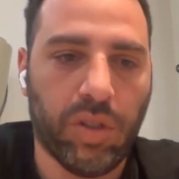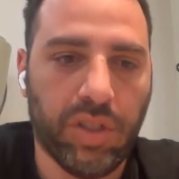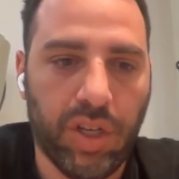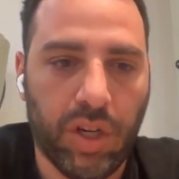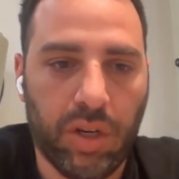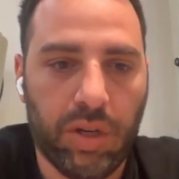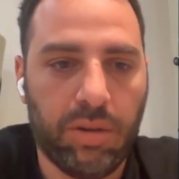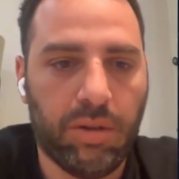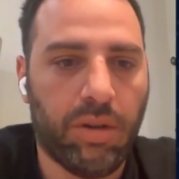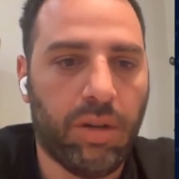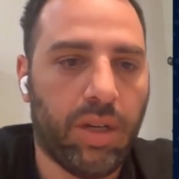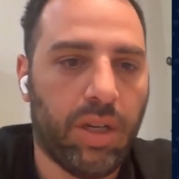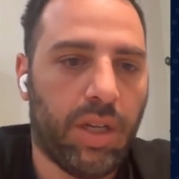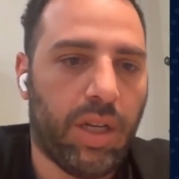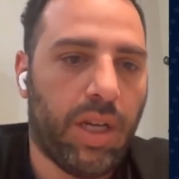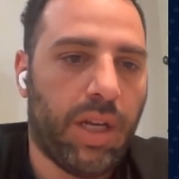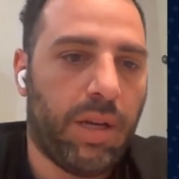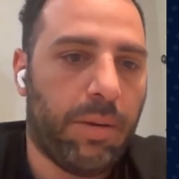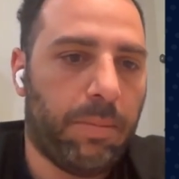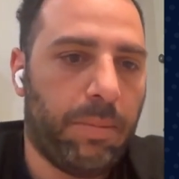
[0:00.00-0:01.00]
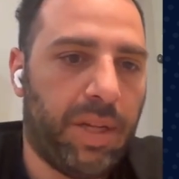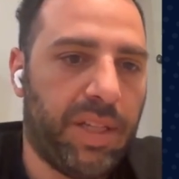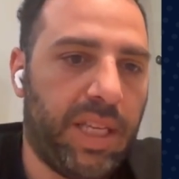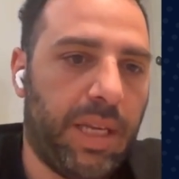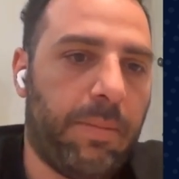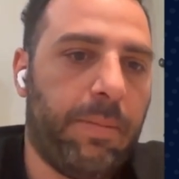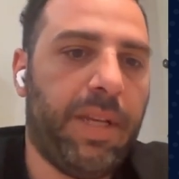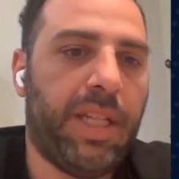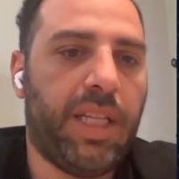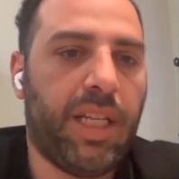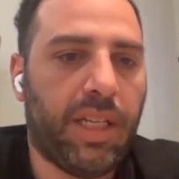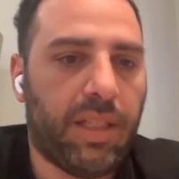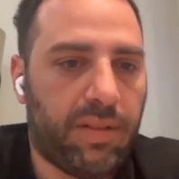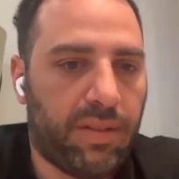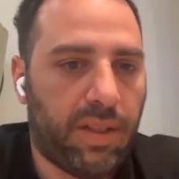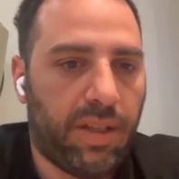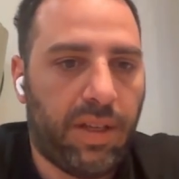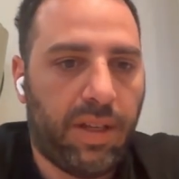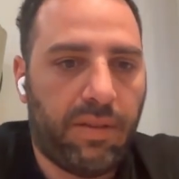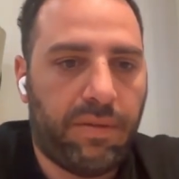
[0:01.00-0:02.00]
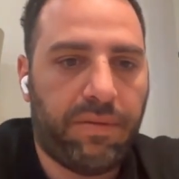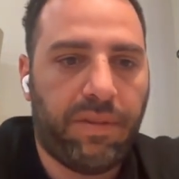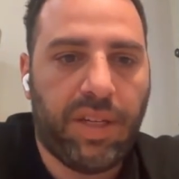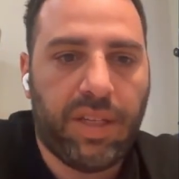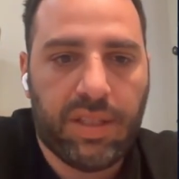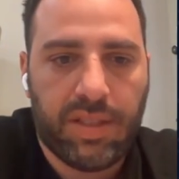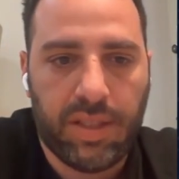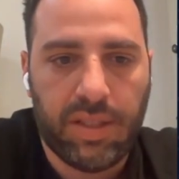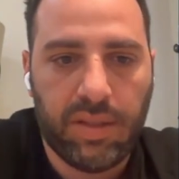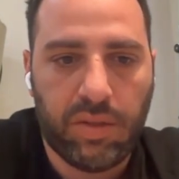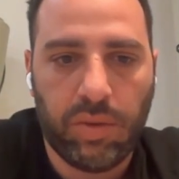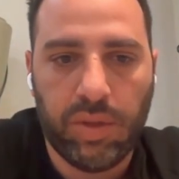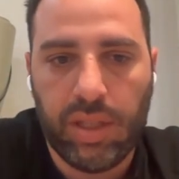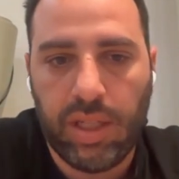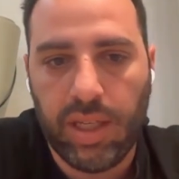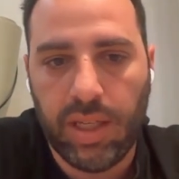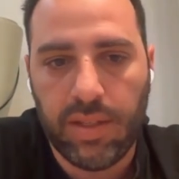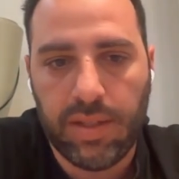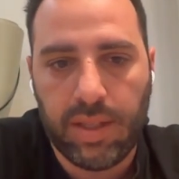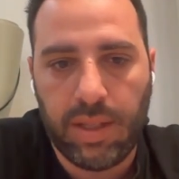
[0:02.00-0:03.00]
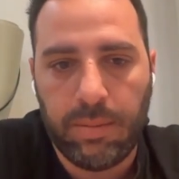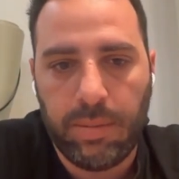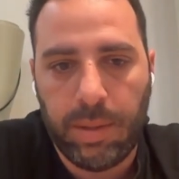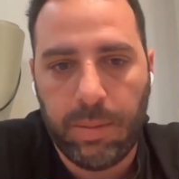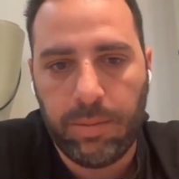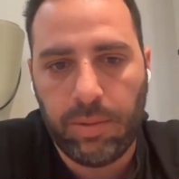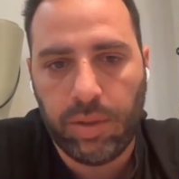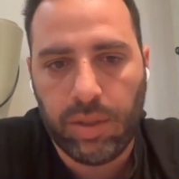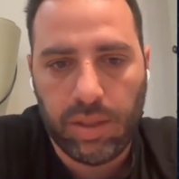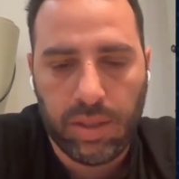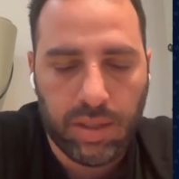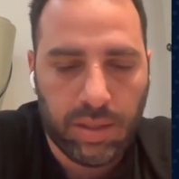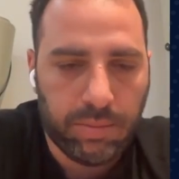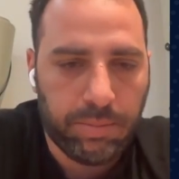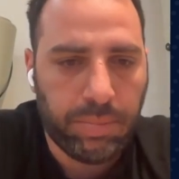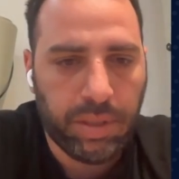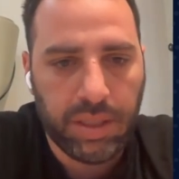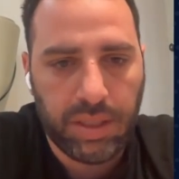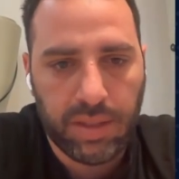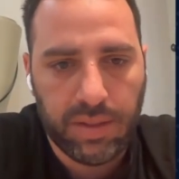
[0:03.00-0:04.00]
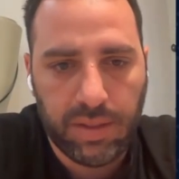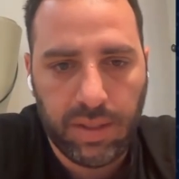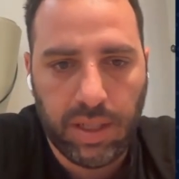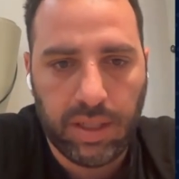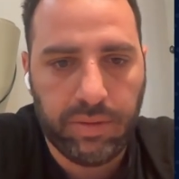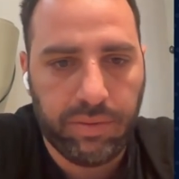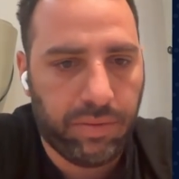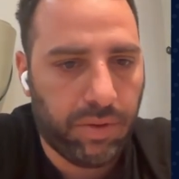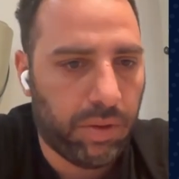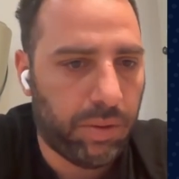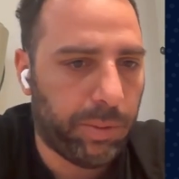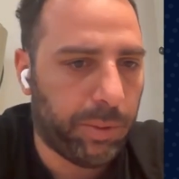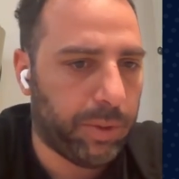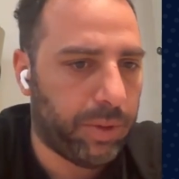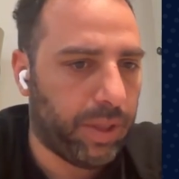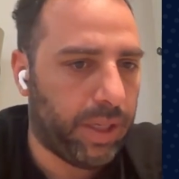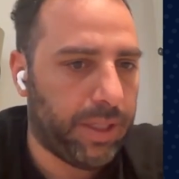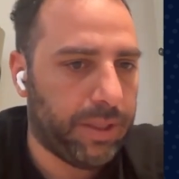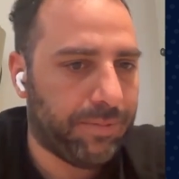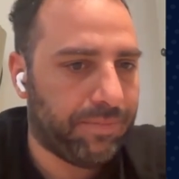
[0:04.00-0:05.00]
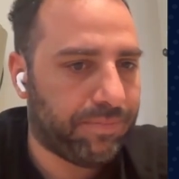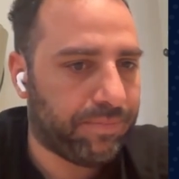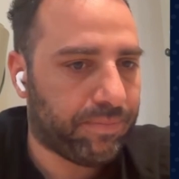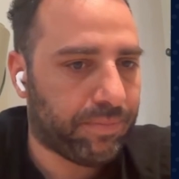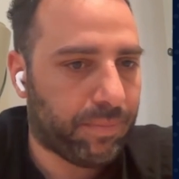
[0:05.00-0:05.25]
or no. But the immediate fix is to increase the memory. Pretty straightforward, right?